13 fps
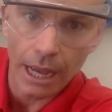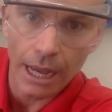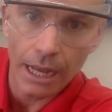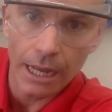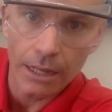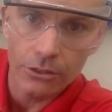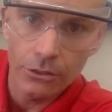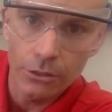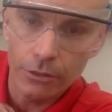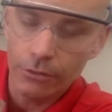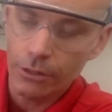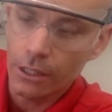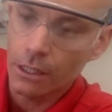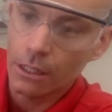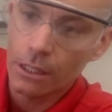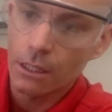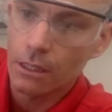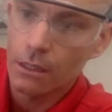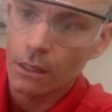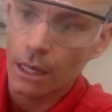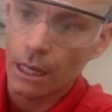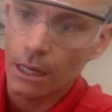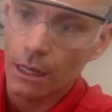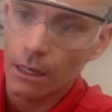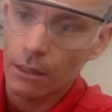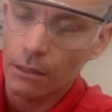at two different
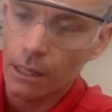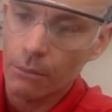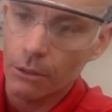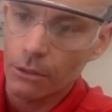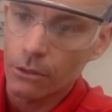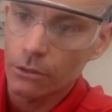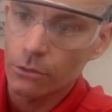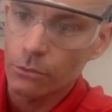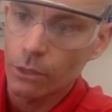chemicals.